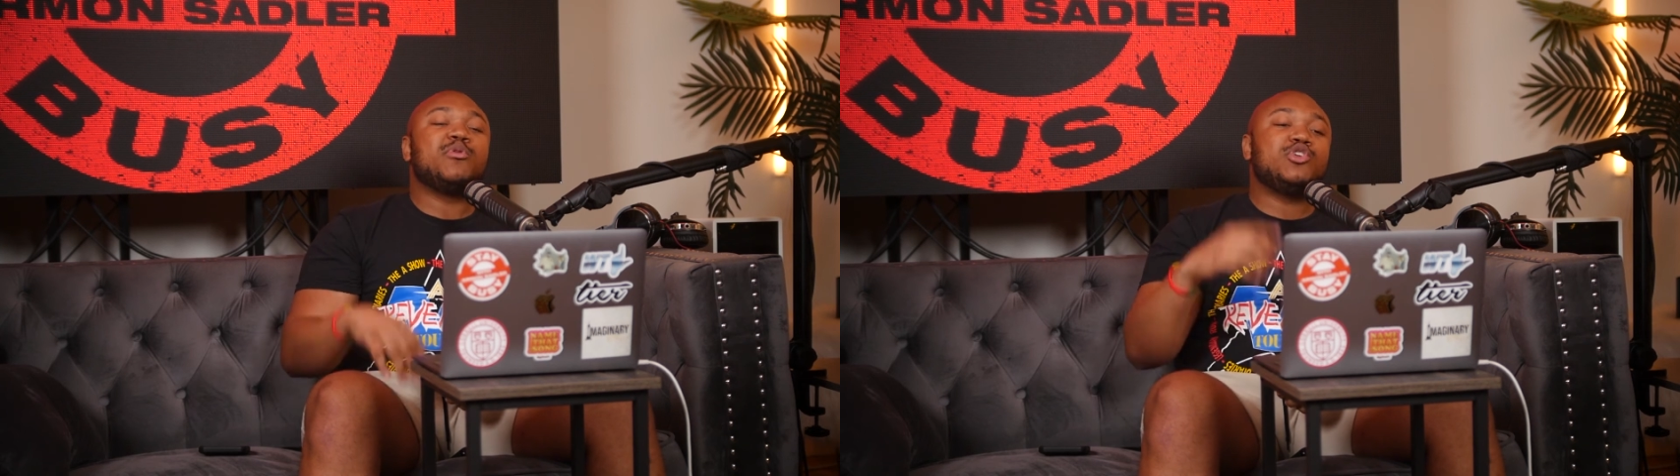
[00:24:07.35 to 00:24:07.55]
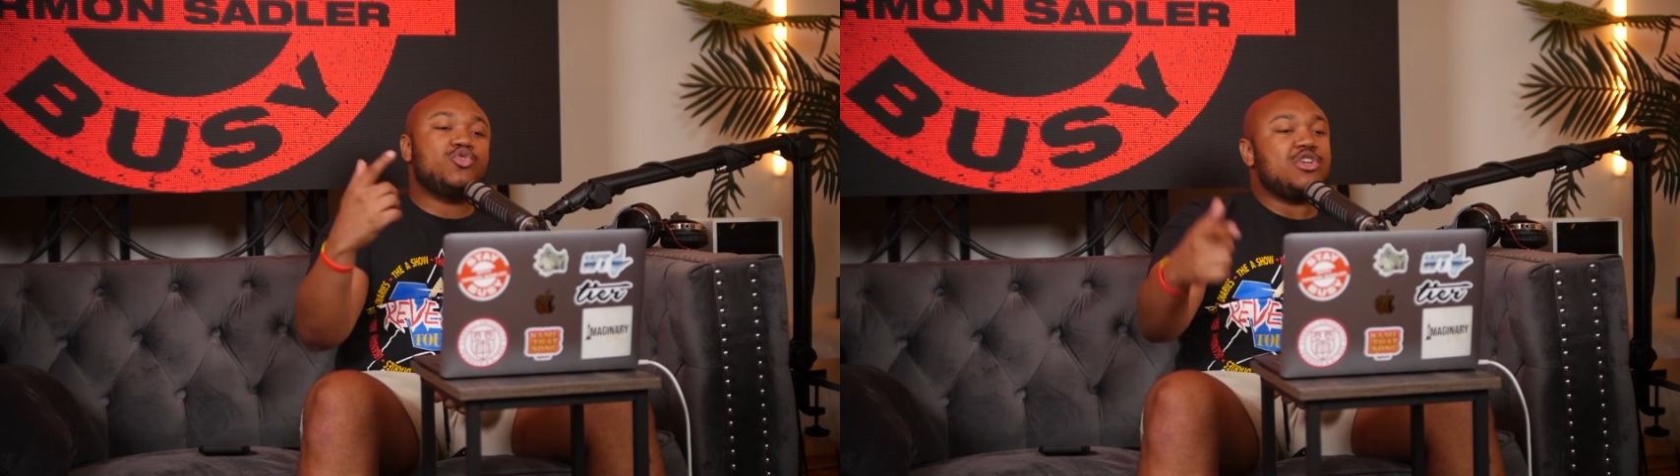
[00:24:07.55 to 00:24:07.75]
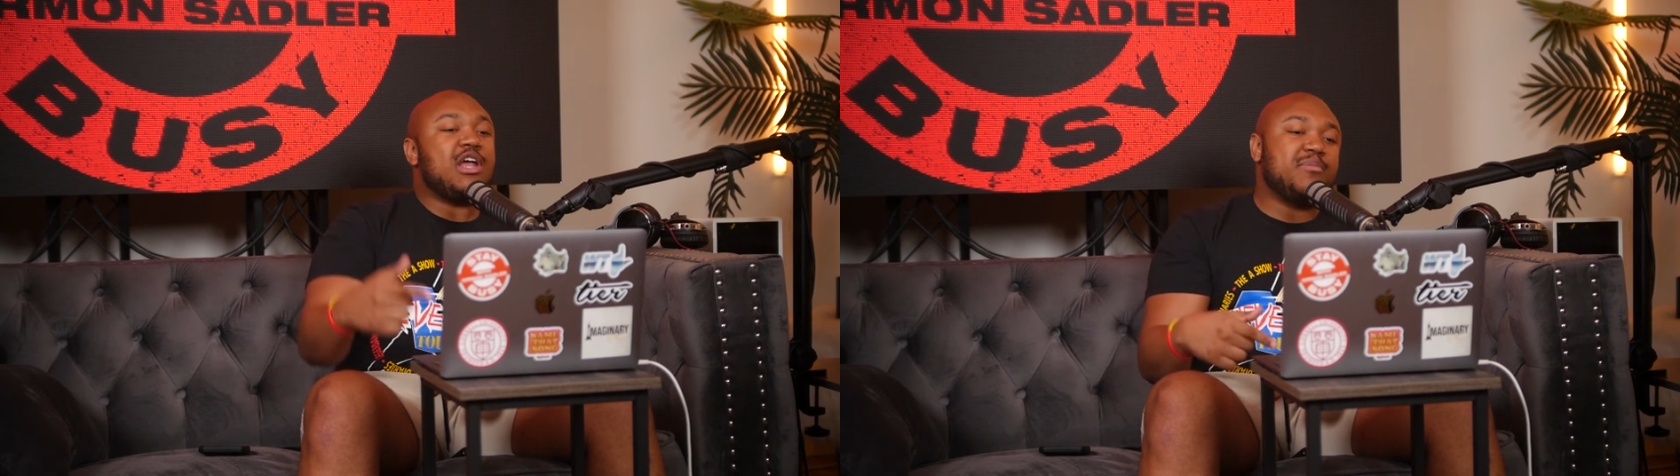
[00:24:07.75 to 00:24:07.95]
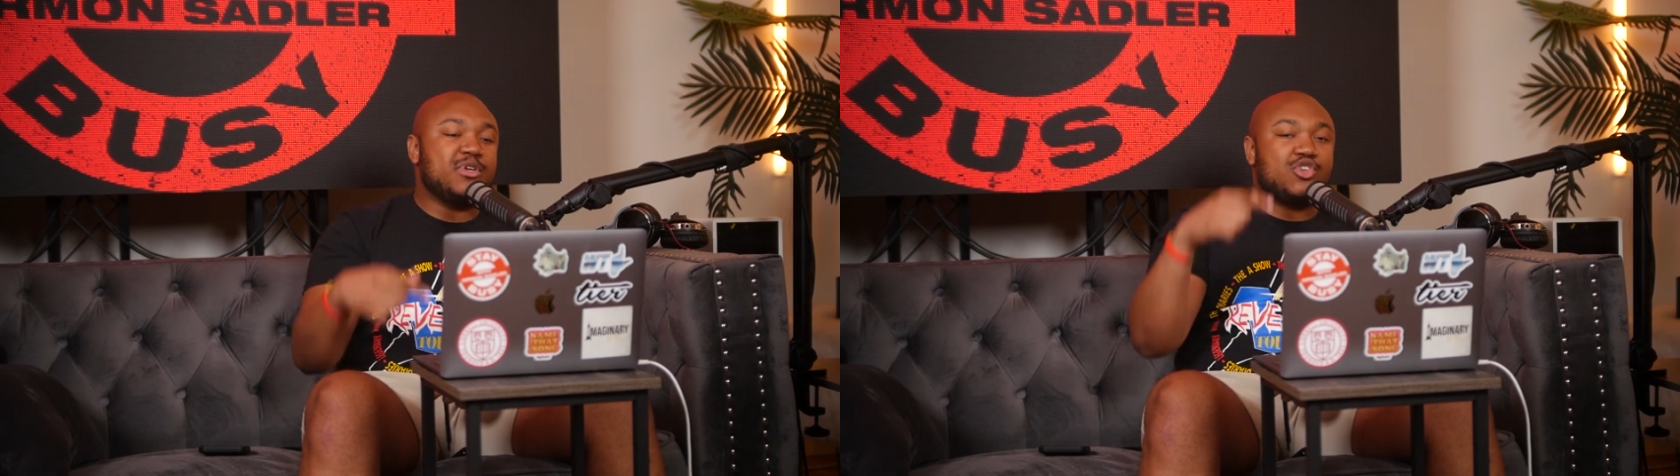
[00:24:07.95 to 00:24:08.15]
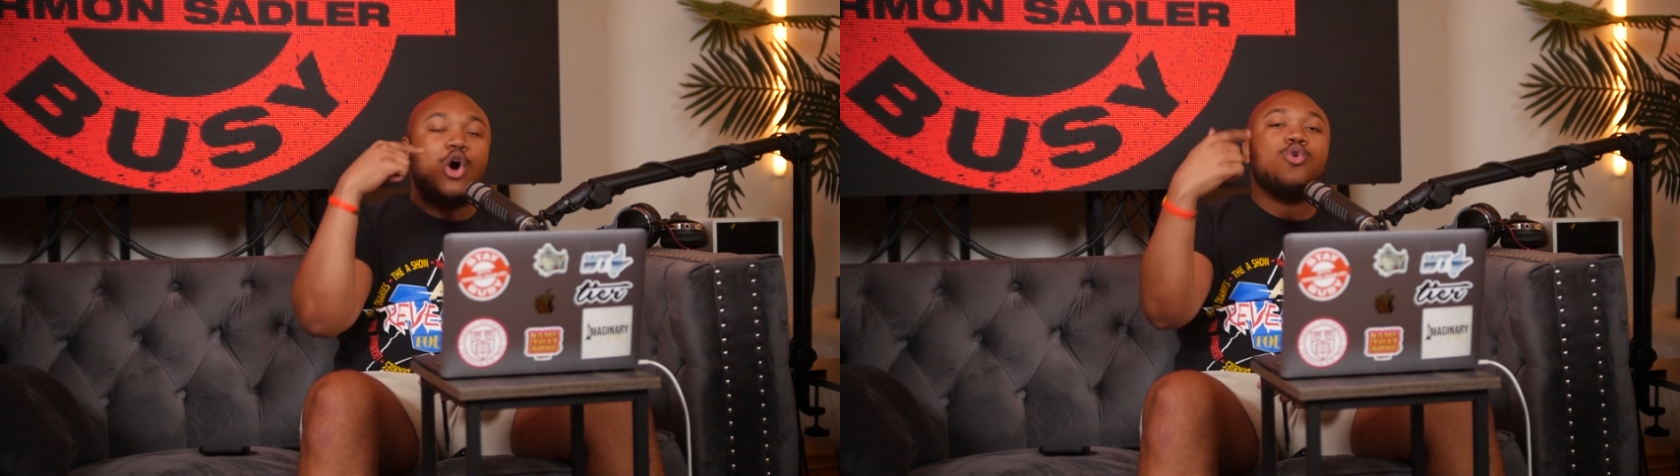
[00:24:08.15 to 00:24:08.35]
but you should
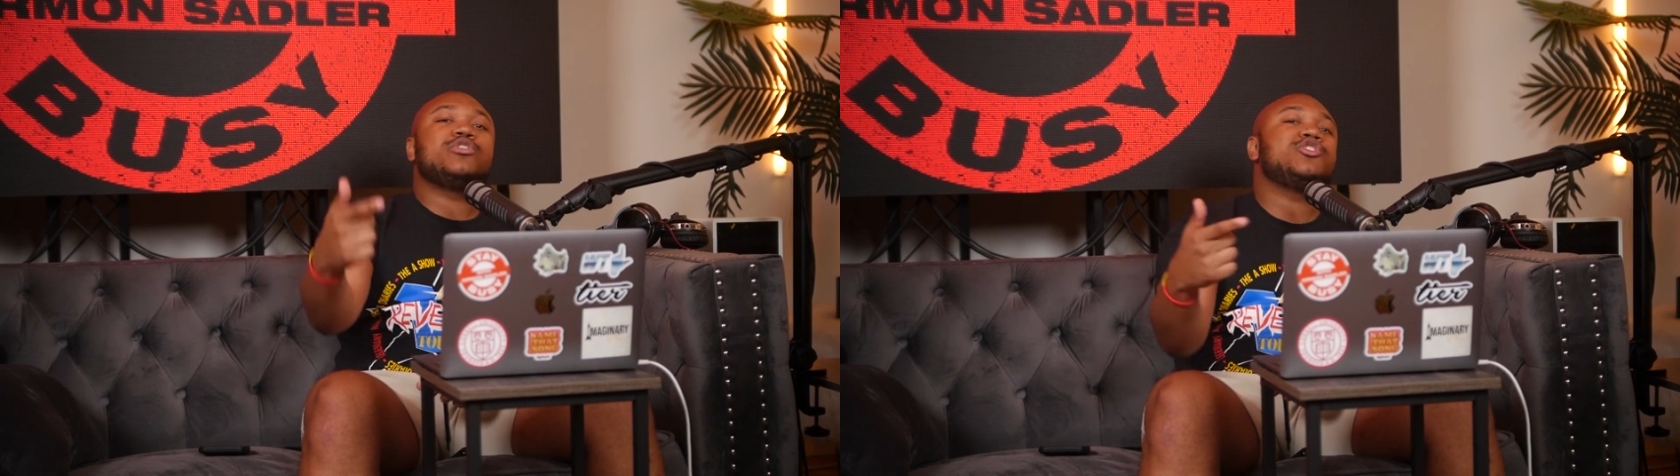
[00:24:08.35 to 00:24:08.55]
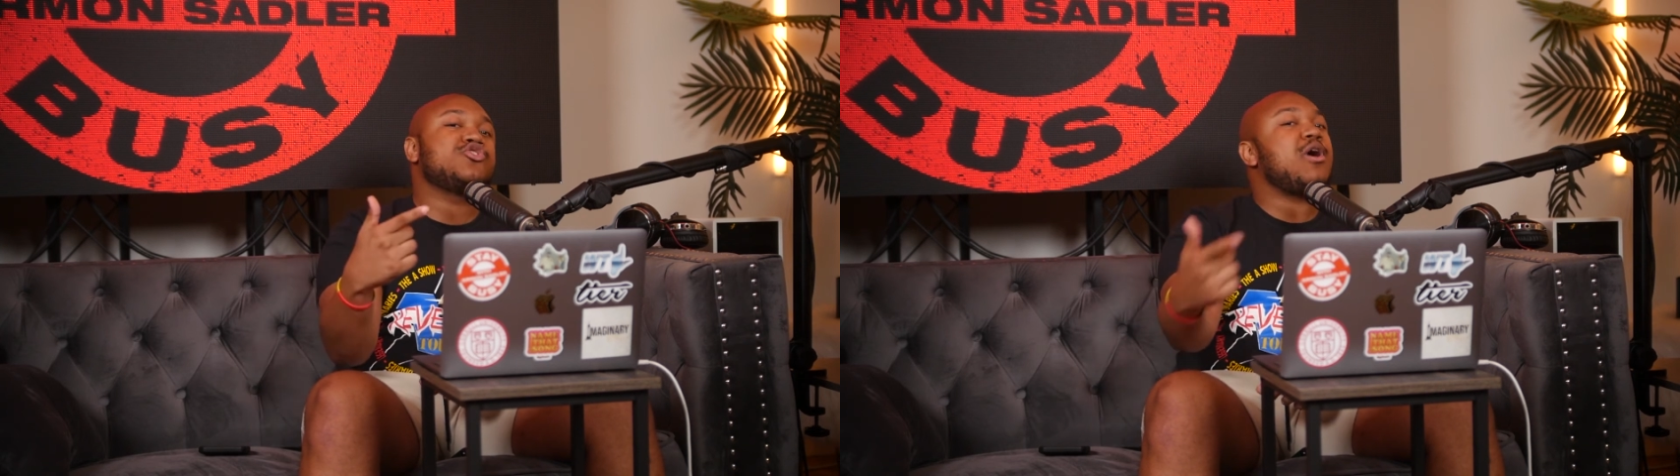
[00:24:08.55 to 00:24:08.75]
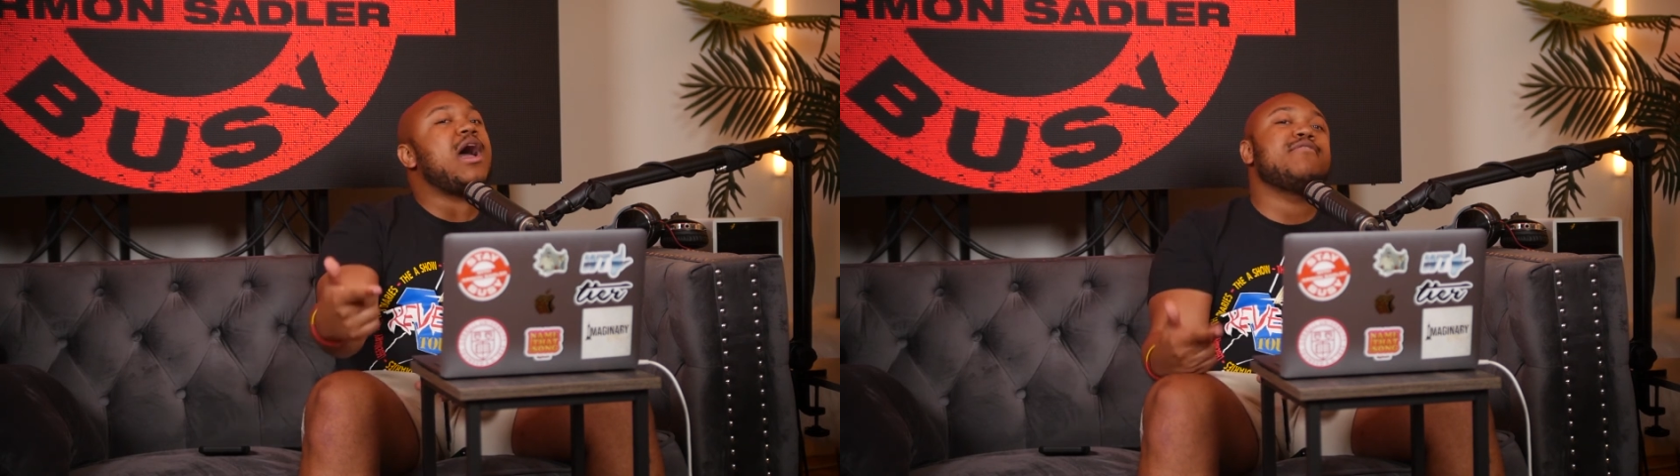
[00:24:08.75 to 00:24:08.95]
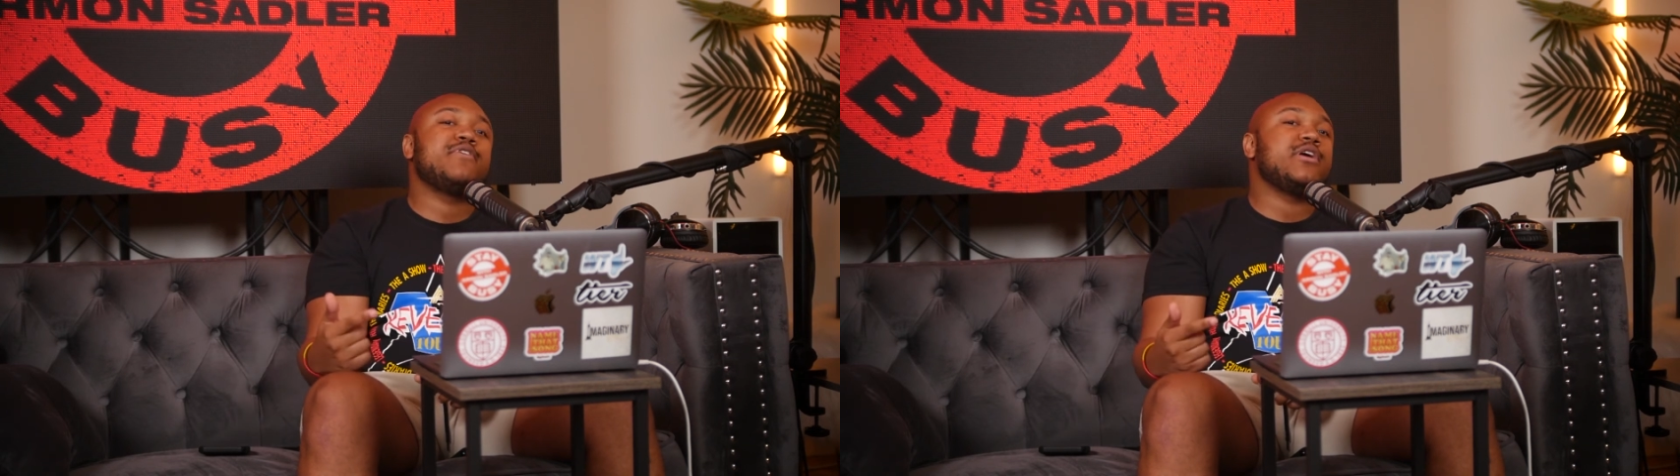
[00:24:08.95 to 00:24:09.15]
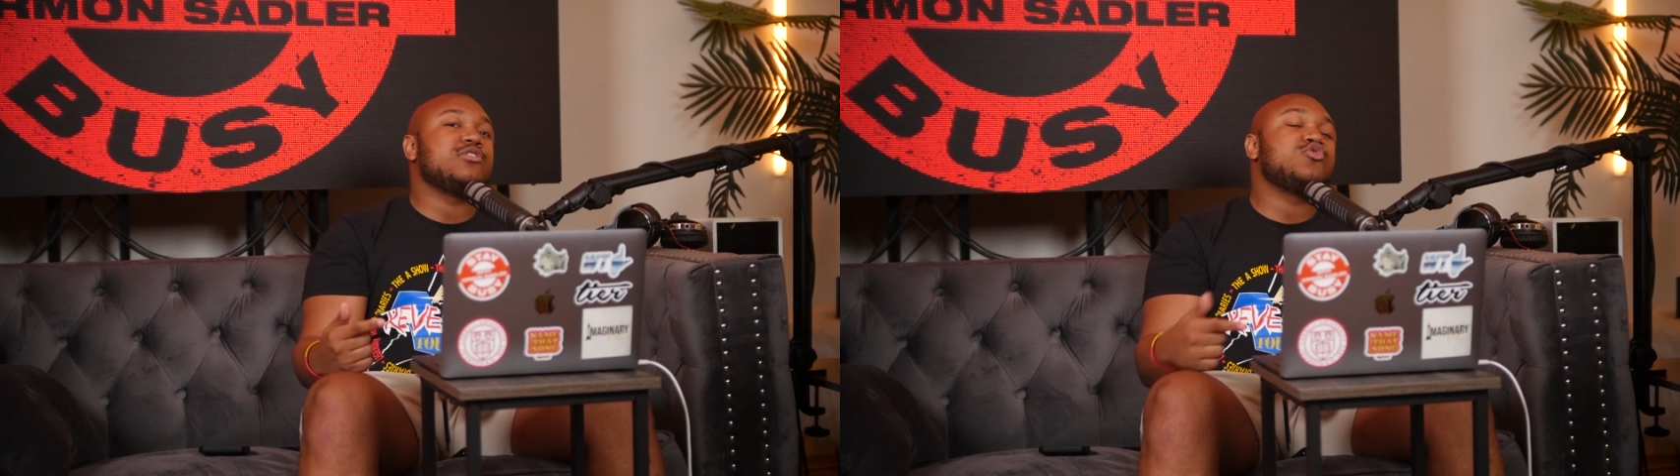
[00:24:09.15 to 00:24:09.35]
not be only
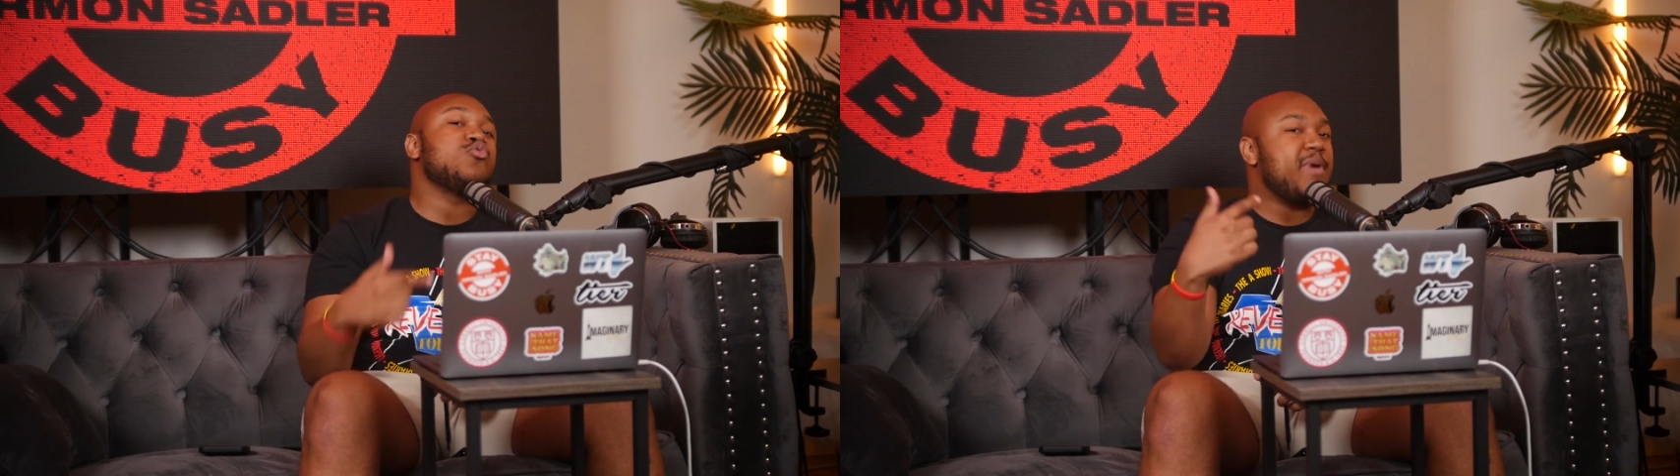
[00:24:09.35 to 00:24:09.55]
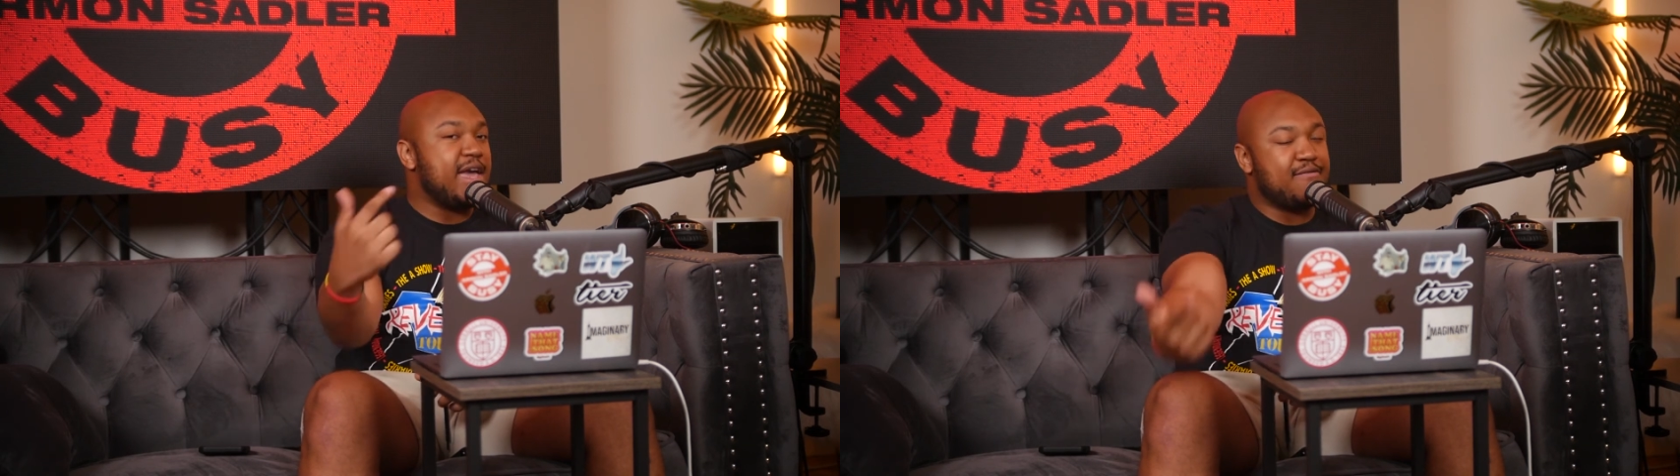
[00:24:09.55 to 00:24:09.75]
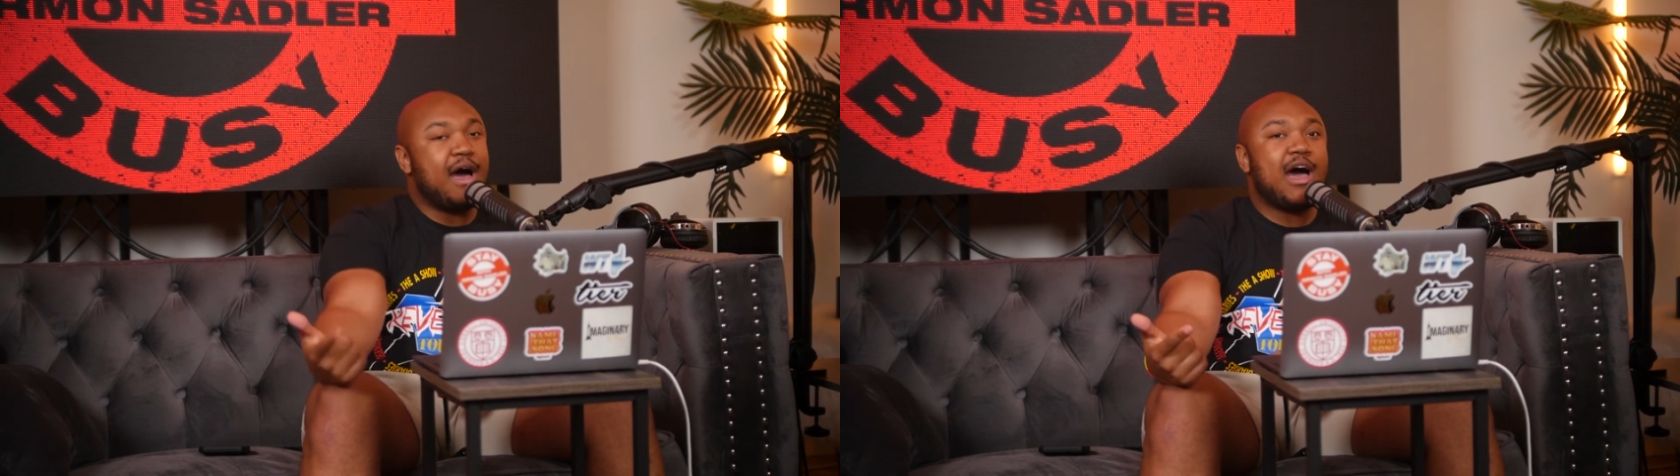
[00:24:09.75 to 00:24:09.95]
striving to make